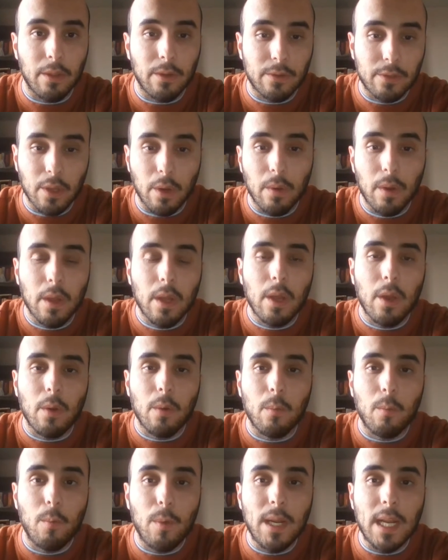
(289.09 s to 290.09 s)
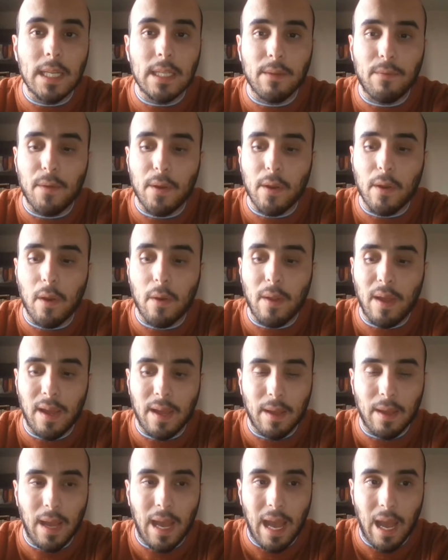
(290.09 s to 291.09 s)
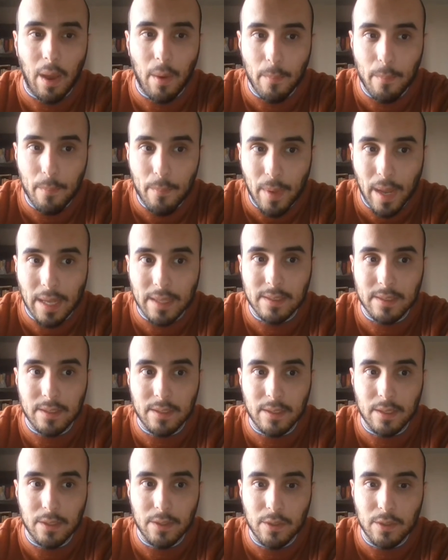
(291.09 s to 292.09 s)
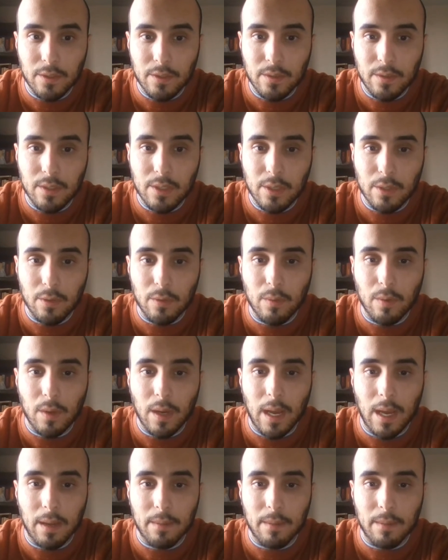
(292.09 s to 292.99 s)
So we need to figure out how best to